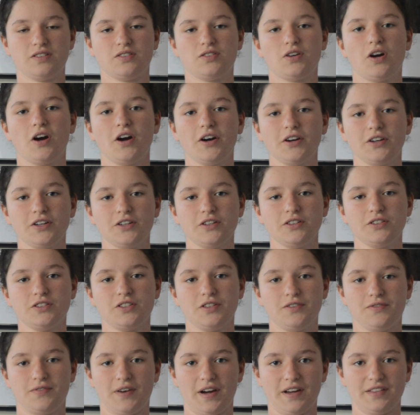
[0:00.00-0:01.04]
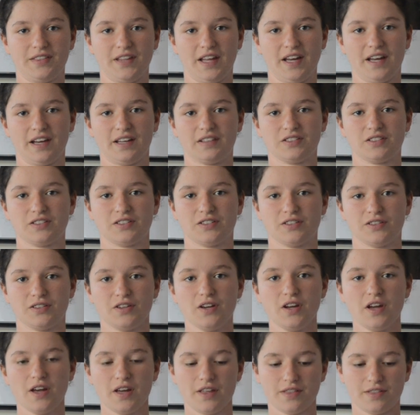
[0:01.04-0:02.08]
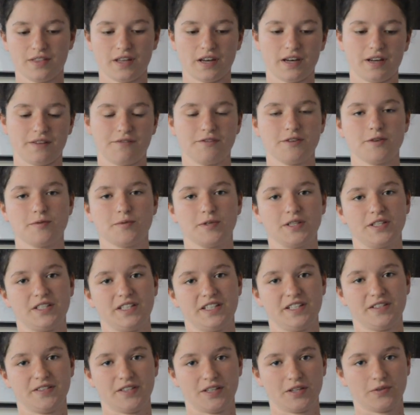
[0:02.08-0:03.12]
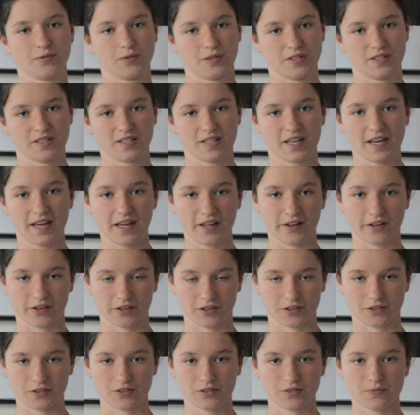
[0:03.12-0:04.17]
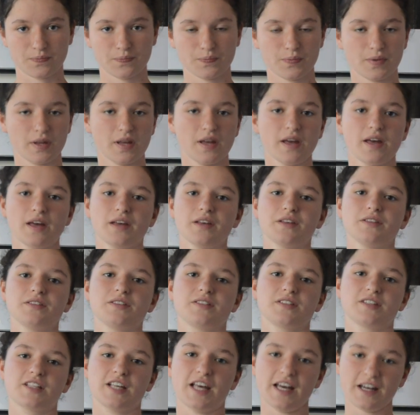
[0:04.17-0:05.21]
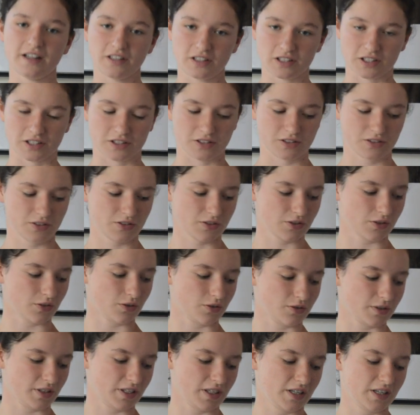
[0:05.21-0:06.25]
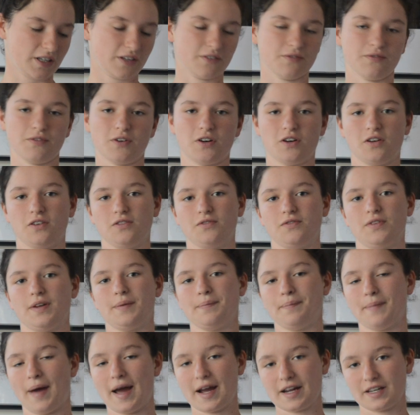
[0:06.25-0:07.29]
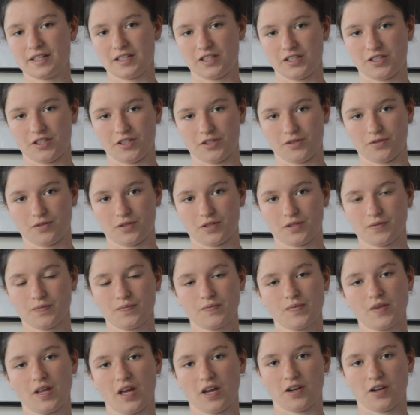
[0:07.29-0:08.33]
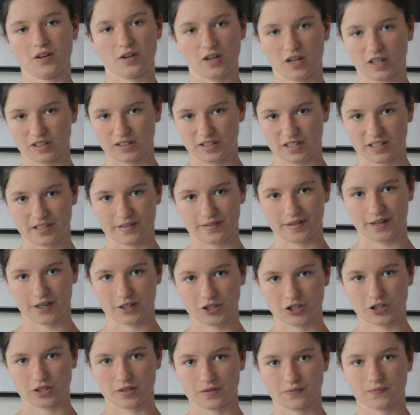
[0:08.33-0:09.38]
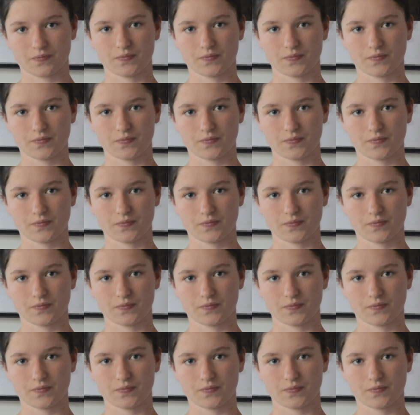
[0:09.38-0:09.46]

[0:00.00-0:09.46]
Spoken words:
harder to find the answer than if you were dealing with scalars. Scalars only involve magnitude and not direction.